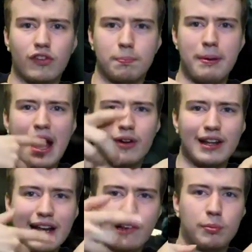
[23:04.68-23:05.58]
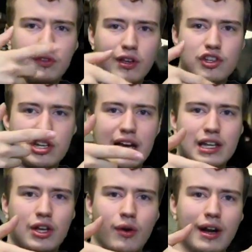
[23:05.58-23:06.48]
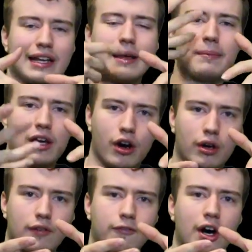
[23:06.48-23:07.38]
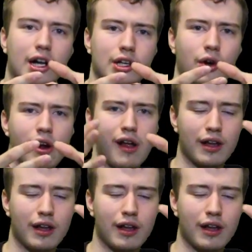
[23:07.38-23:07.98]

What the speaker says: spouting exposition at you, and it can be hard to follow.